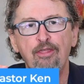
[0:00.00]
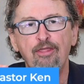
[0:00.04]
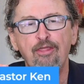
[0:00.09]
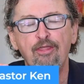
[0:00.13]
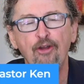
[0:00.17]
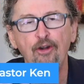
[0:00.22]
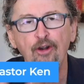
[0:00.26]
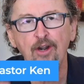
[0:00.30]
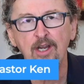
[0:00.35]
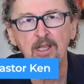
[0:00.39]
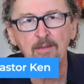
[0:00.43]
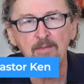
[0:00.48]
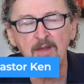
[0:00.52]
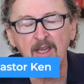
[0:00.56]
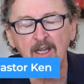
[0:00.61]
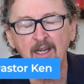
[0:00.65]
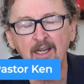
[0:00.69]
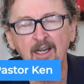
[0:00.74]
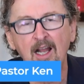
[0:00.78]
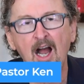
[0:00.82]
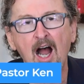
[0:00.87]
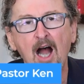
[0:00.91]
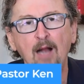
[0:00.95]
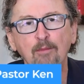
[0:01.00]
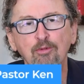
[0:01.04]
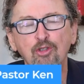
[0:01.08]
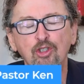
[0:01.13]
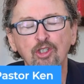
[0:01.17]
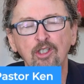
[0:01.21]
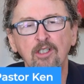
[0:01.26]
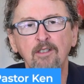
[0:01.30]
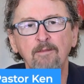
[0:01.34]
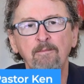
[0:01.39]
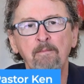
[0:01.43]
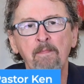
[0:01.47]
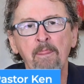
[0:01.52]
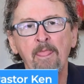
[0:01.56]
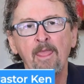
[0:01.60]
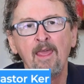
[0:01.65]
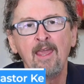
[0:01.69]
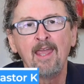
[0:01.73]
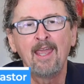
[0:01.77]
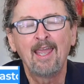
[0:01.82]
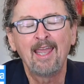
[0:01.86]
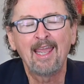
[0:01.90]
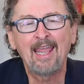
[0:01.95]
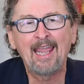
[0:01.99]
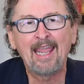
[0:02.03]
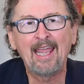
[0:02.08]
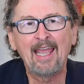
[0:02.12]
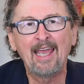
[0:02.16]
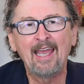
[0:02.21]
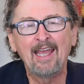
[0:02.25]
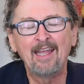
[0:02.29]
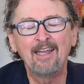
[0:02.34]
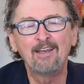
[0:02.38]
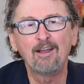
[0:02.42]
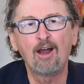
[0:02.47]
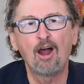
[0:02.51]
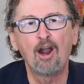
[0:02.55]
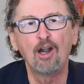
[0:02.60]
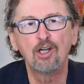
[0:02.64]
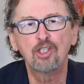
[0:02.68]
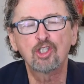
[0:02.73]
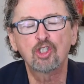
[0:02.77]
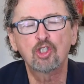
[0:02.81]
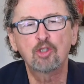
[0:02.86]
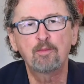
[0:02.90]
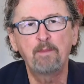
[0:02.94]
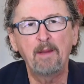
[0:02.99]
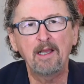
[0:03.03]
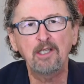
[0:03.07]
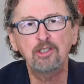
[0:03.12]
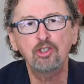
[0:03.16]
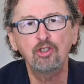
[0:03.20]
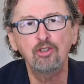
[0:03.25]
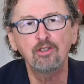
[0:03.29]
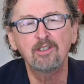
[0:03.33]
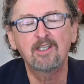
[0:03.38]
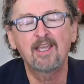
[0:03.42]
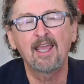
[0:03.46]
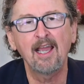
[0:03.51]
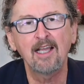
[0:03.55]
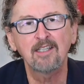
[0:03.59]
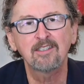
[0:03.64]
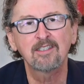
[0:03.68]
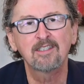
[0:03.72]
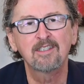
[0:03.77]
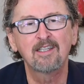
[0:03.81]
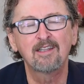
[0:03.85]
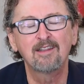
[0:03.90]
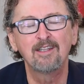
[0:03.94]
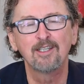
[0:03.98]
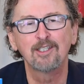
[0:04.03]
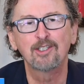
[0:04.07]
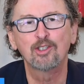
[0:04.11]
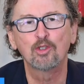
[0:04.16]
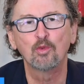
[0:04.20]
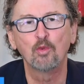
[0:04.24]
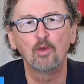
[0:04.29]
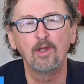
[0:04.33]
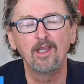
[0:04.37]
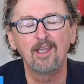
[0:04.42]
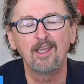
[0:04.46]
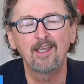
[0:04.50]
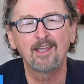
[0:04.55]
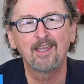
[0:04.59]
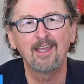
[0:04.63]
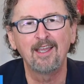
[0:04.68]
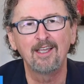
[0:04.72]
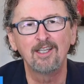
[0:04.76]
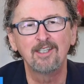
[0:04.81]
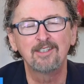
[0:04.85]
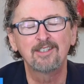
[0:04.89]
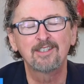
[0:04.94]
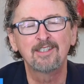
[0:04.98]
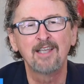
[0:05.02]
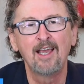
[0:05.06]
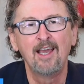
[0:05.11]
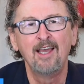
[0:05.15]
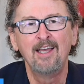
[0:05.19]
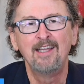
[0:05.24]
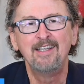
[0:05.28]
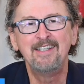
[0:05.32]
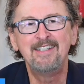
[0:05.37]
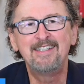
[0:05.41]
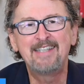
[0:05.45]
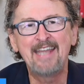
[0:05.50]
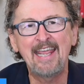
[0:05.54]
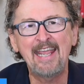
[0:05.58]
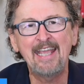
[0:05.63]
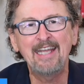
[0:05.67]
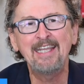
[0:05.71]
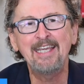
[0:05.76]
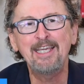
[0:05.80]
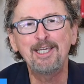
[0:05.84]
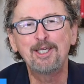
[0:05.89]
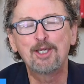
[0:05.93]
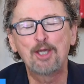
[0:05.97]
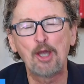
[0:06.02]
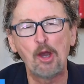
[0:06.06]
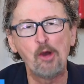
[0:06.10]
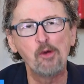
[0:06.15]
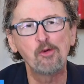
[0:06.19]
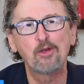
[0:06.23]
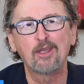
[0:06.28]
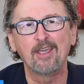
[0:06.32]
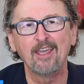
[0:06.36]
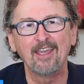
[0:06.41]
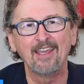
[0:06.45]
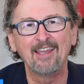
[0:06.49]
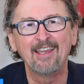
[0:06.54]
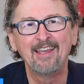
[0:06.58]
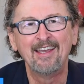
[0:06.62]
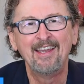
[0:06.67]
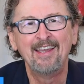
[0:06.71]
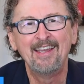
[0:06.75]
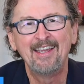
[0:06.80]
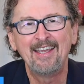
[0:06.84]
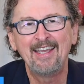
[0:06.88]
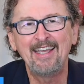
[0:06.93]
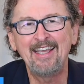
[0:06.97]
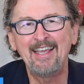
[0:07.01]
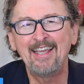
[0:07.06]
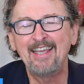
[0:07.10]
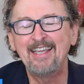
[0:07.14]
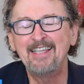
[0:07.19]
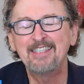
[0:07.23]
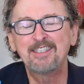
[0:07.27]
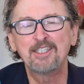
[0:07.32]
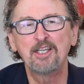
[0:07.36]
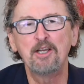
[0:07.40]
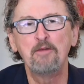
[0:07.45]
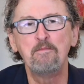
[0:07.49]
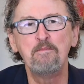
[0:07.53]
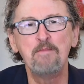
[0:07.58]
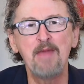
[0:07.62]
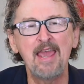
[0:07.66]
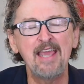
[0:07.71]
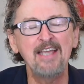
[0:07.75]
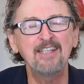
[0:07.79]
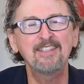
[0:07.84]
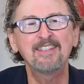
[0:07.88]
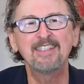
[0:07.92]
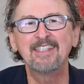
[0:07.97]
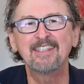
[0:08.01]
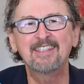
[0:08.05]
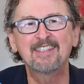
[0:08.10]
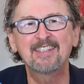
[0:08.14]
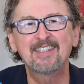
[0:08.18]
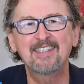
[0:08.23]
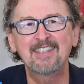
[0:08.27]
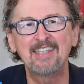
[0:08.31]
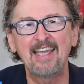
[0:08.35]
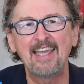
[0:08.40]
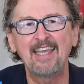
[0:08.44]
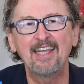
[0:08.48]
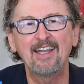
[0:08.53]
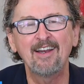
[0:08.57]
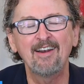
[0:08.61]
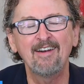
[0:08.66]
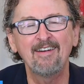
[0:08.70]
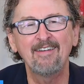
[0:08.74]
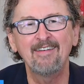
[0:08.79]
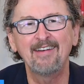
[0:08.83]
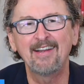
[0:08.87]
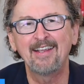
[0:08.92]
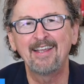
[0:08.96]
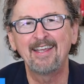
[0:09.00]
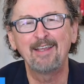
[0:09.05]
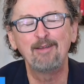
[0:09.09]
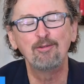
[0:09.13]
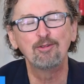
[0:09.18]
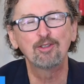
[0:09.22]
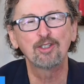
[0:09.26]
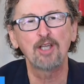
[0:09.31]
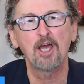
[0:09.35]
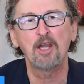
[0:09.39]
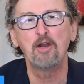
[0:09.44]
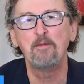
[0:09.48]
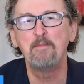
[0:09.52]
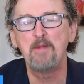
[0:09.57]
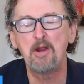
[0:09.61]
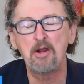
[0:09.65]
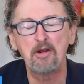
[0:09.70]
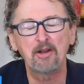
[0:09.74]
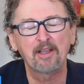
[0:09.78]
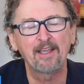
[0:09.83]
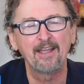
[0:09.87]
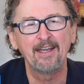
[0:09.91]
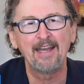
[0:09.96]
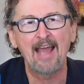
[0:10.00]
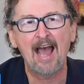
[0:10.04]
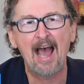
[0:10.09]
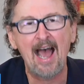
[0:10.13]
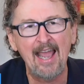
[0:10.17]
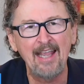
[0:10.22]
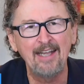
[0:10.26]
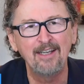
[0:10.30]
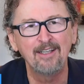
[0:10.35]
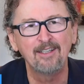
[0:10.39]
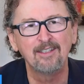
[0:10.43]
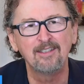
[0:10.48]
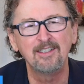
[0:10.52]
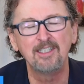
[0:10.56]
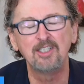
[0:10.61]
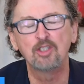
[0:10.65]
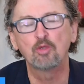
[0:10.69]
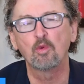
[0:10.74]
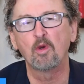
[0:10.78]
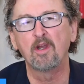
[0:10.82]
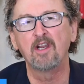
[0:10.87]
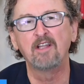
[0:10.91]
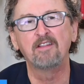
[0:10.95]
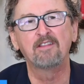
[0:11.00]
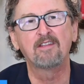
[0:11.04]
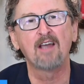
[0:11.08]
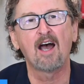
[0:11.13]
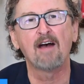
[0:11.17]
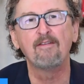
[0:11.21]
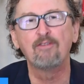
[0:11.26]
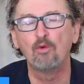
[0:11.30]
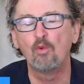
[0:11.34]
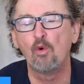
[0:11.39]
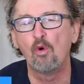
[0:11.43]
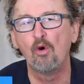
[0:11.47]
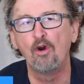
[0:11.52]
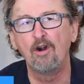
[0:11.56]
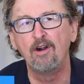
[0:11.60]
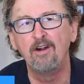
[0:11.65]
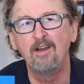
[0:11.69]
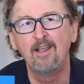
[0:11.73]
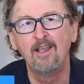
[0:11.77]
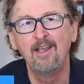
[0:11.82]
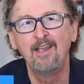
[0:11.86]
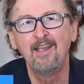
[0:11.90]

30-minute option. And our special guest this week is Danny Gokey. He, he's an amazing singer. He was on American Idol. He's won a Dove Award.